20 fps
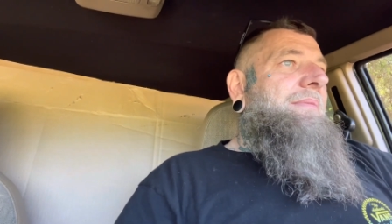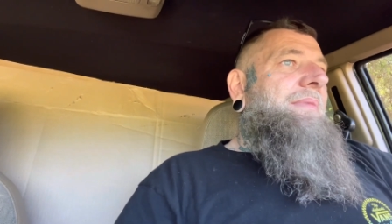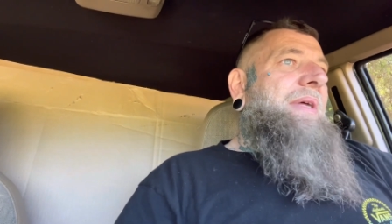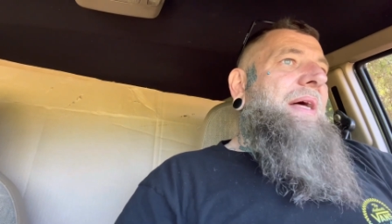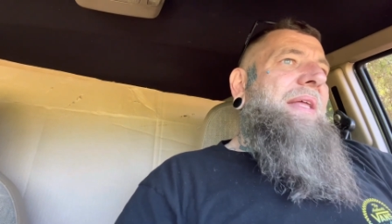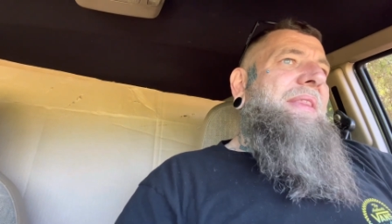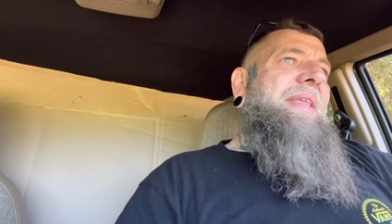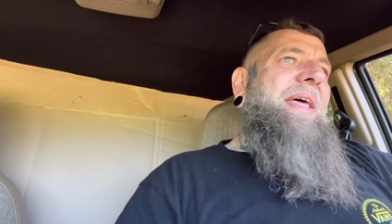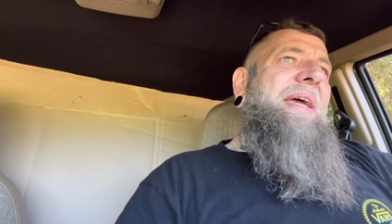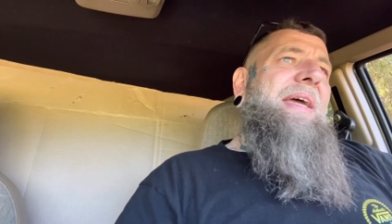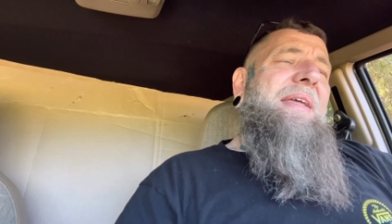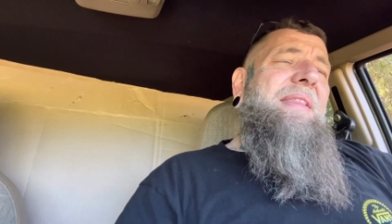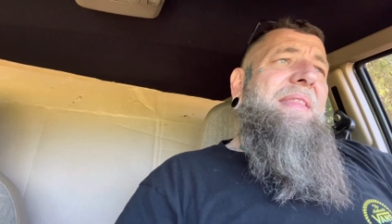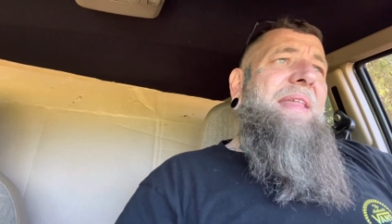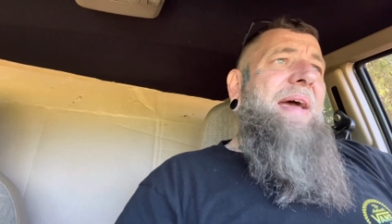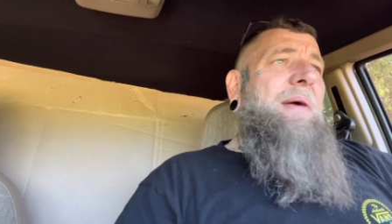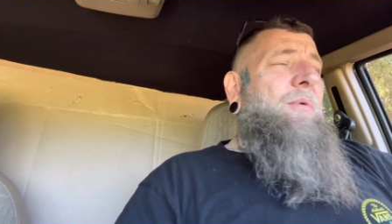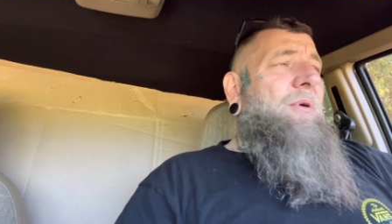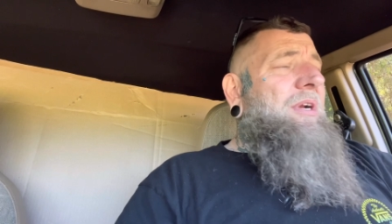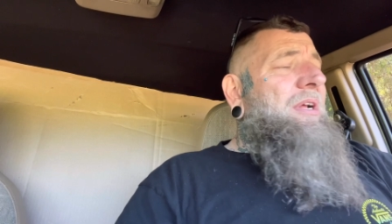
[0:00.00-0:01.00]
I think
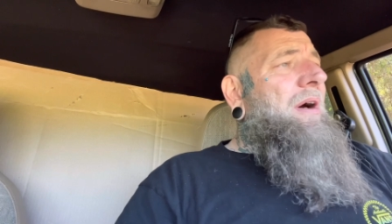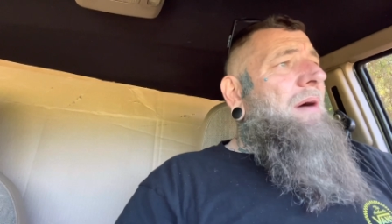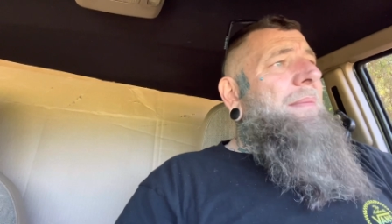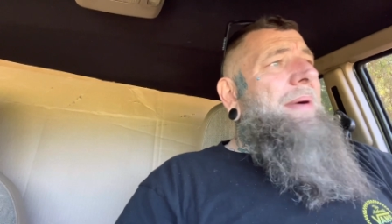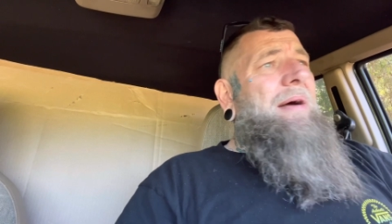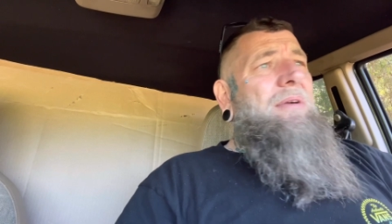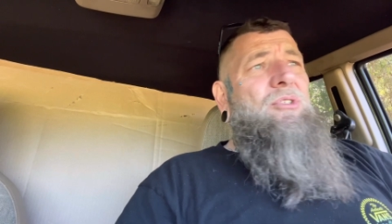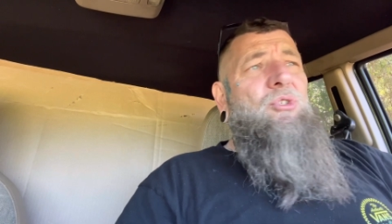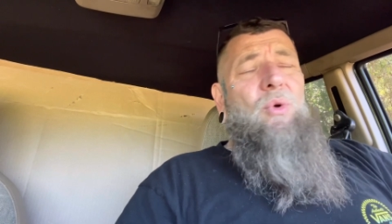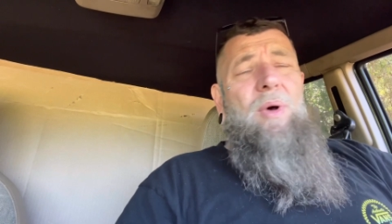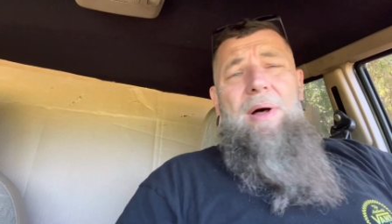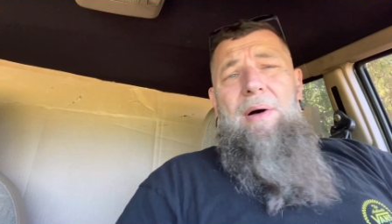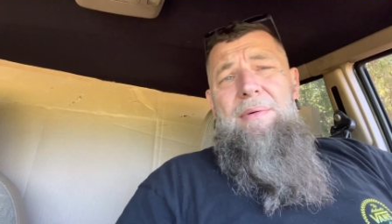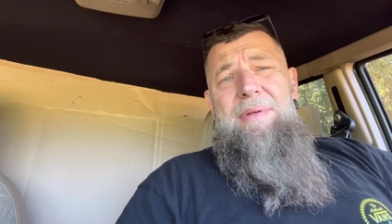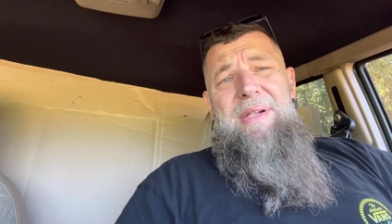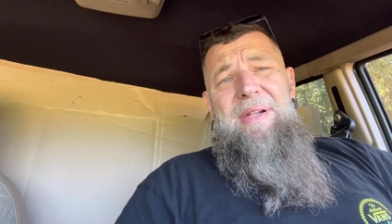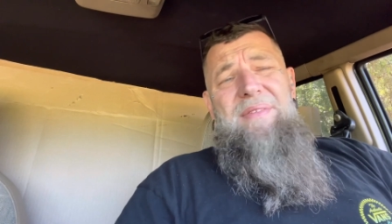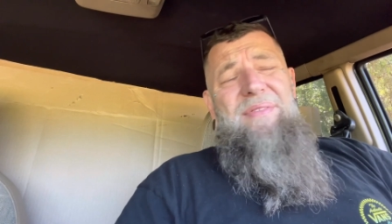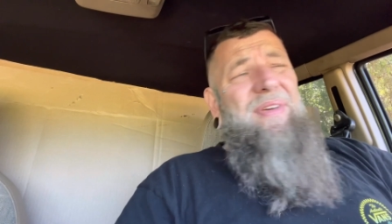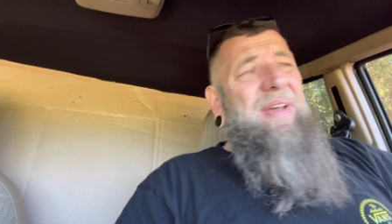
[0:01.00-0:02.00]
they were talking about
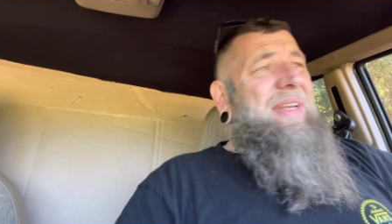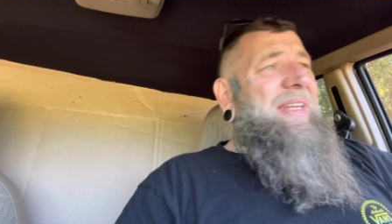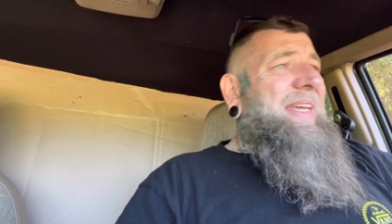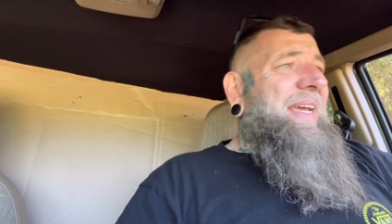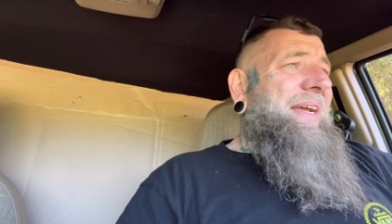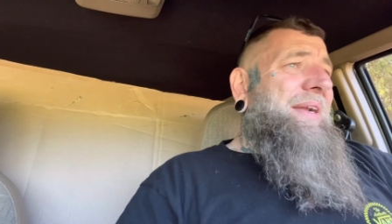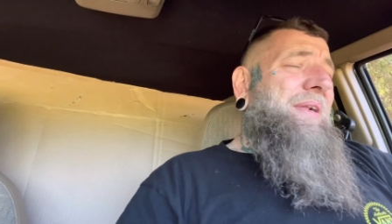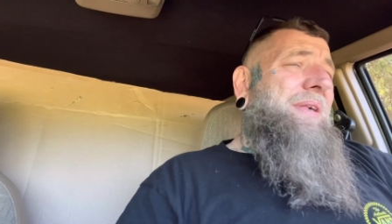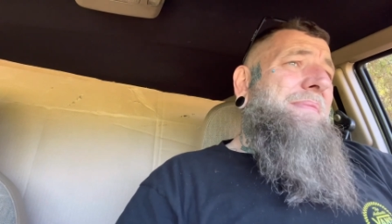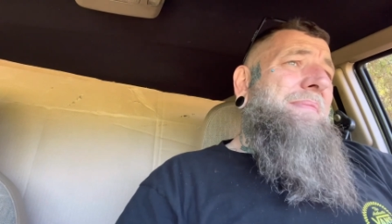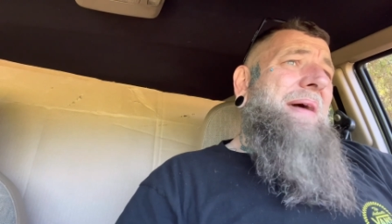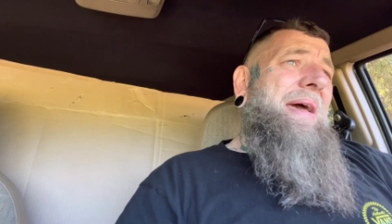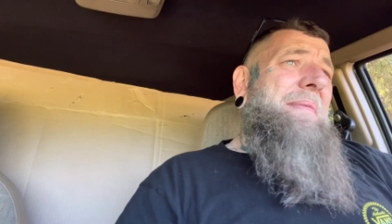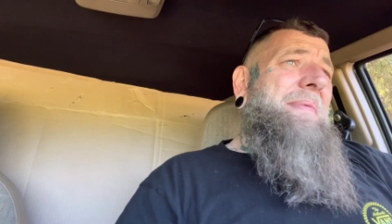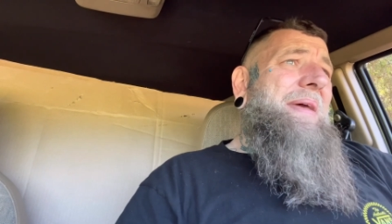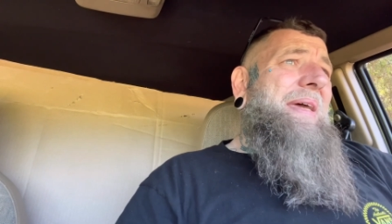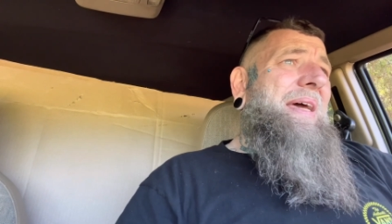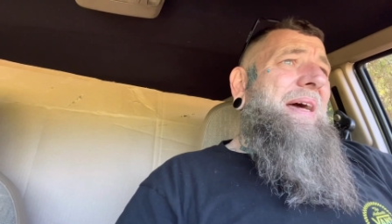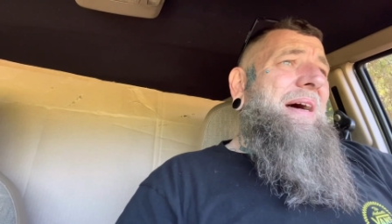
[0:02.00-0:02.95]
12s and 15s maybe.